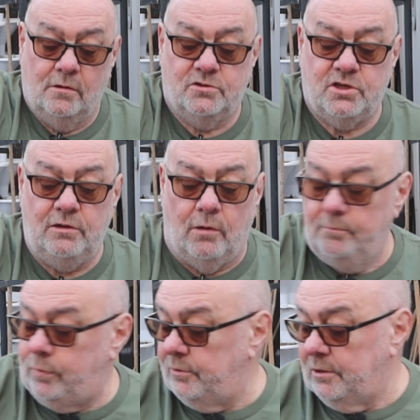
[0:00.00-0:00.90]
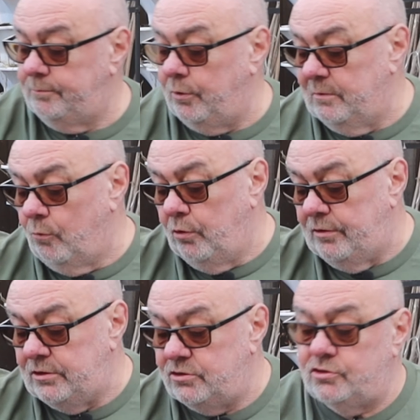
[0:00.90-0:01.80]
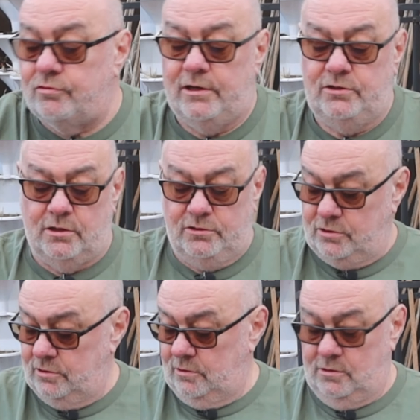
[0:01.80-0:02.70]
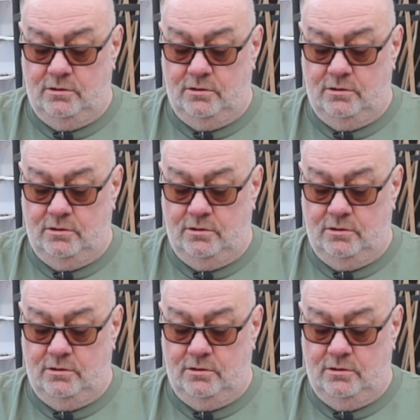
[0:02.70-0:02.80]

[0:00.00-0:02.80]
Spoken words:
I'll tell you what, I'm probably going to put them all in these trays actually.